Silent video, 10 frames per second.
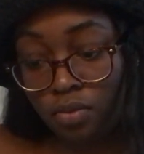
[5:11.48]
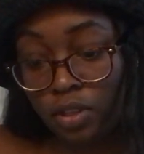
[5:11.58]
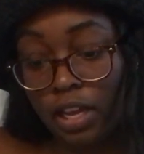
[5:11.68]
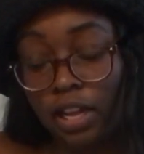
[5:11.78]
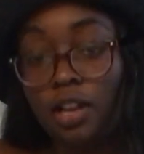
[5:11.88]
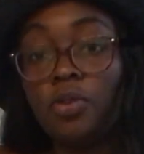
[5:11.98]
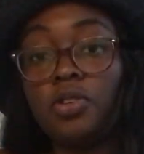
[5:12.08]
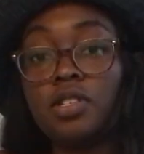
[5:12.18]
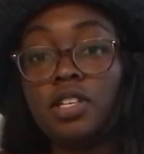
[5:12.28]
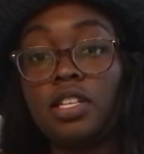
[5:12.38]
Yeah, and we'll
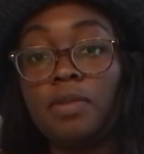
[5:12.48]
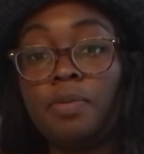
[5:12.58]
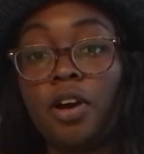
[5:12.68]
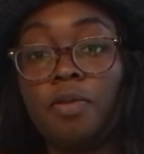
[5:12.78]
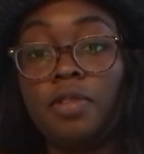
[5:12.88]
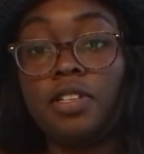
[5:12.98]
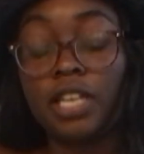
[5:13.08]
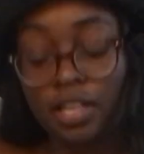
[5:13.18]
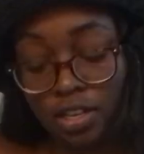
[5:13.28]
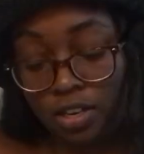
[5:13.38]
just look at the bottom of the
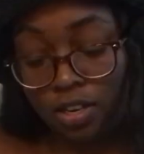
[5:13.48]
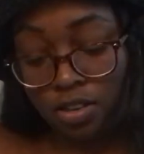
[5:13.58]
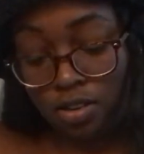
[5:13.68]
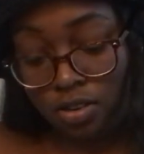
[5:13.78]
deck here.